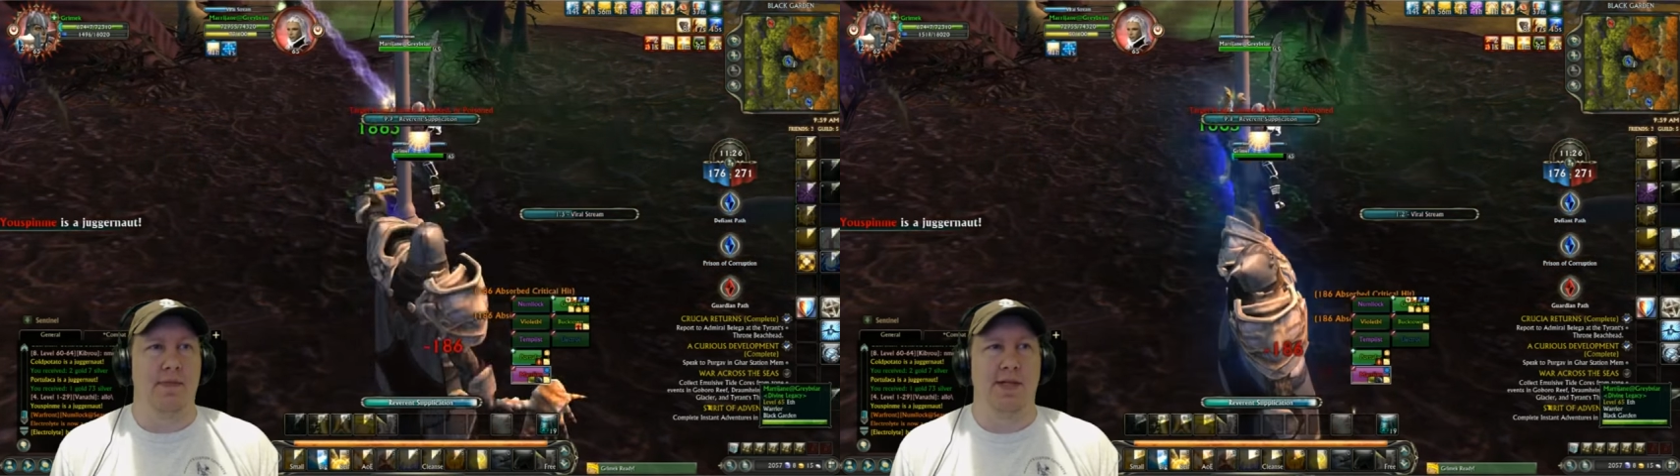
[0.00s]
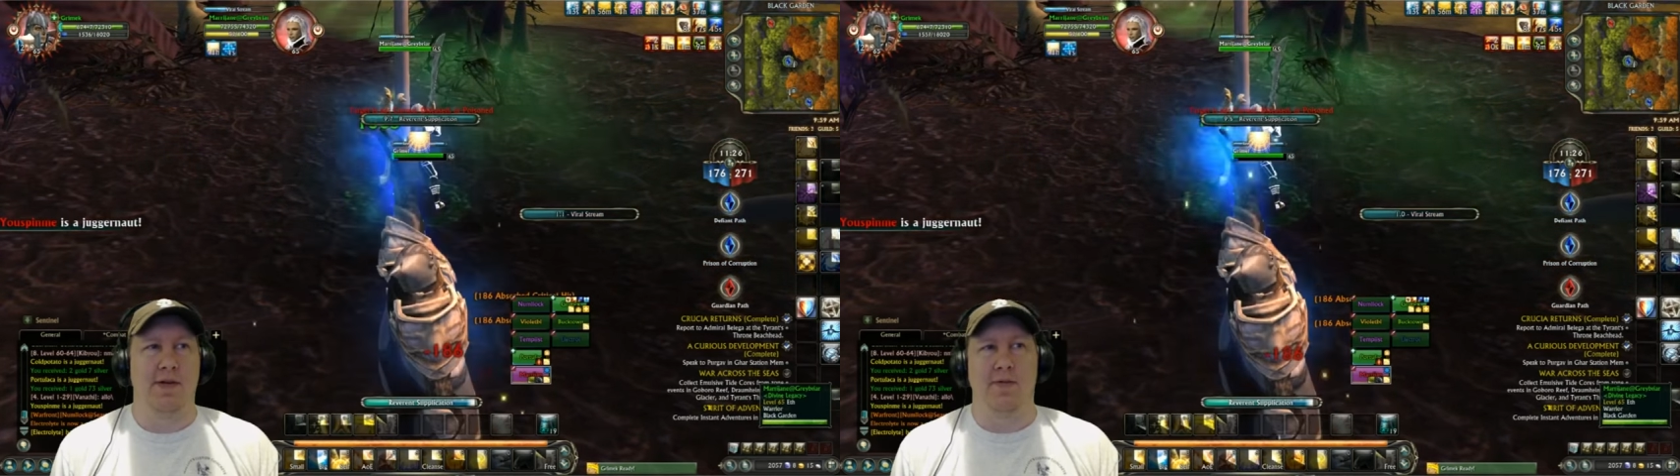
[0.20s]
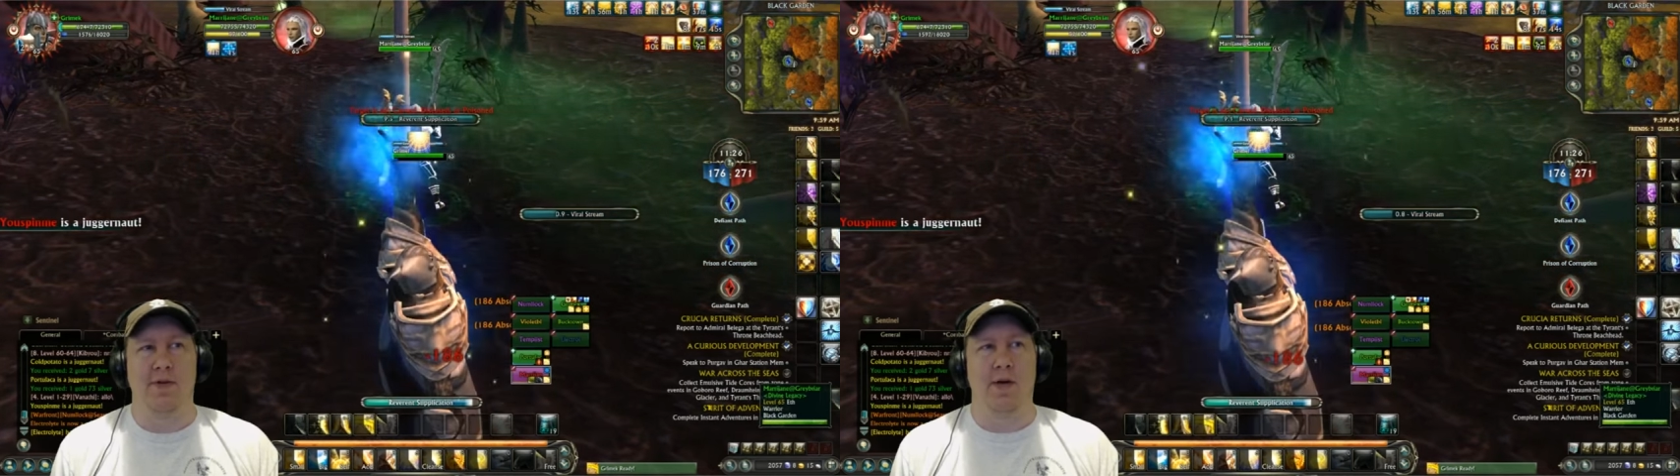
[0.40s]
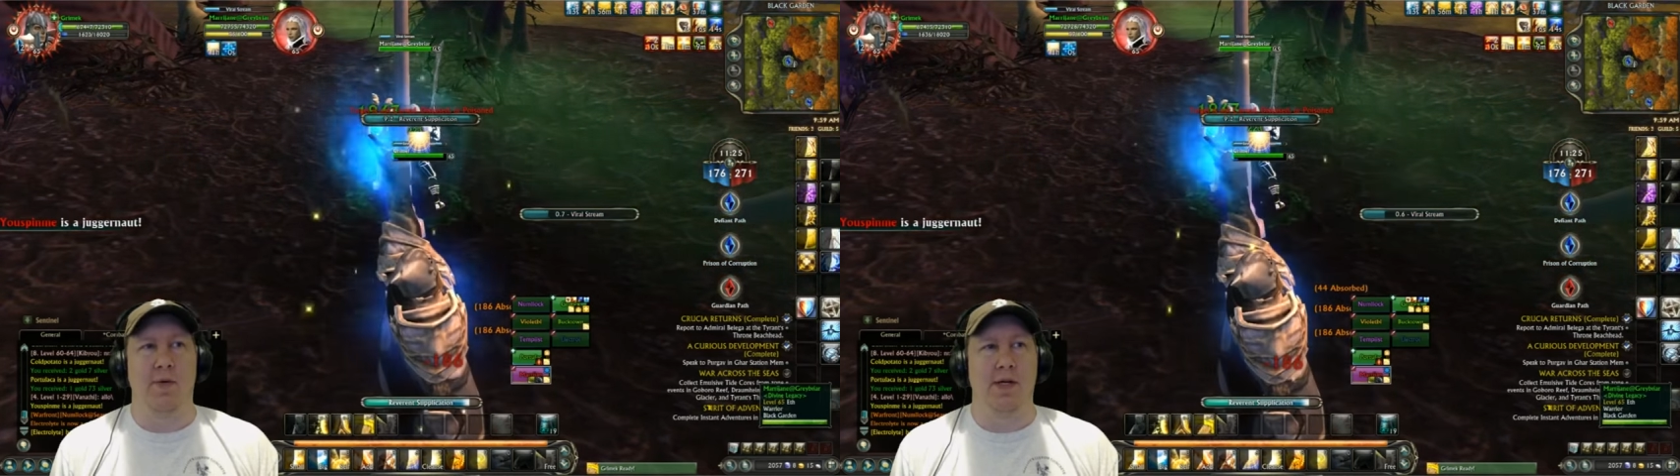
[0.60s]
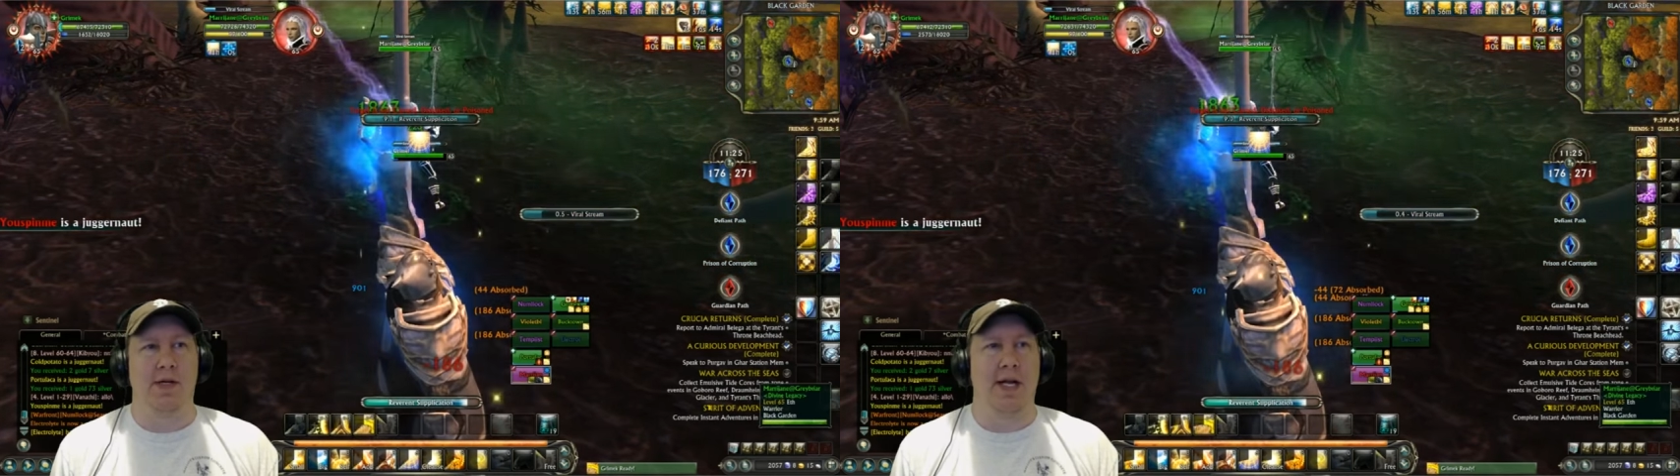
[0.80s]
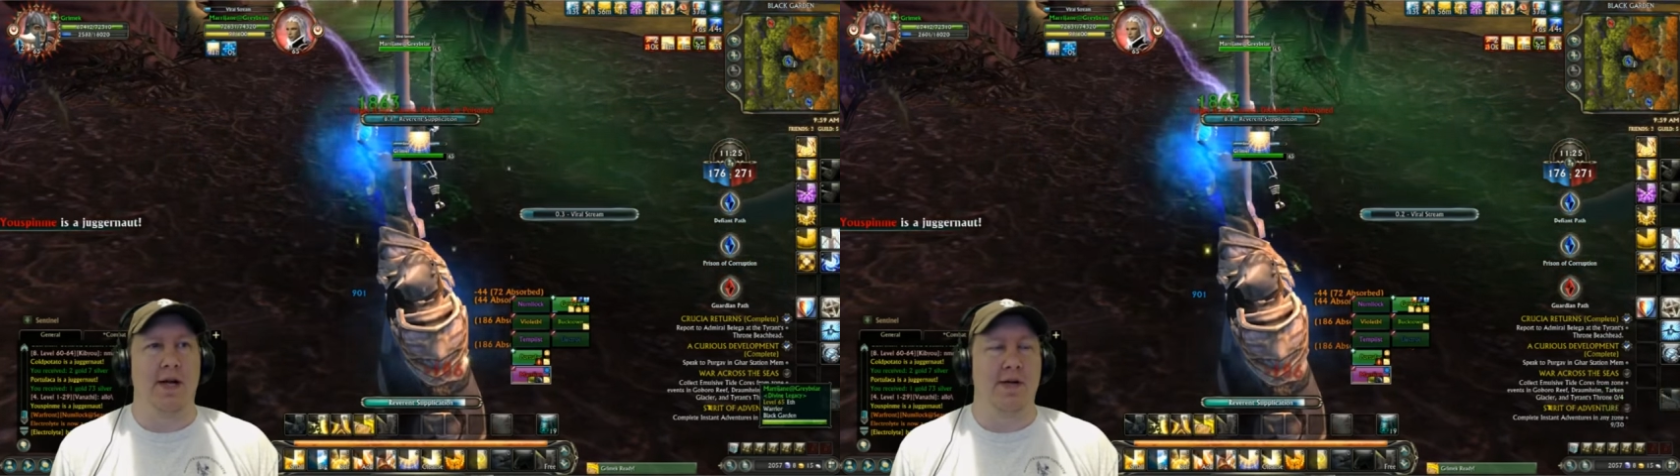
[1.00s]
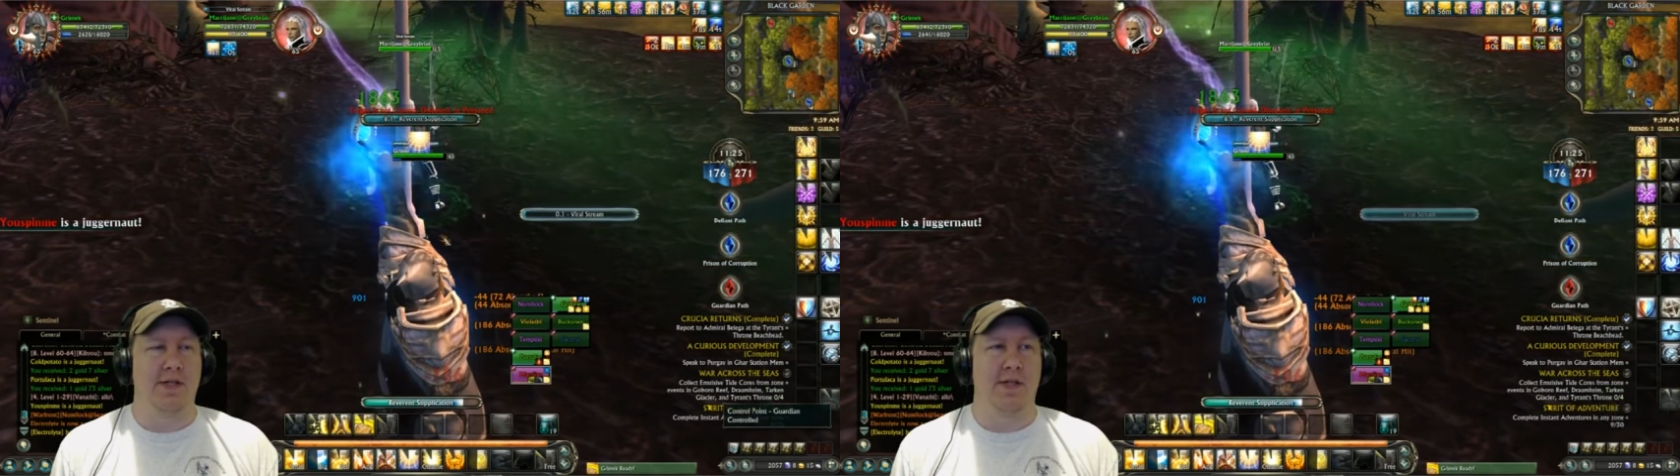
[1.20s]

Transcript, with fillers: you know, very well geared,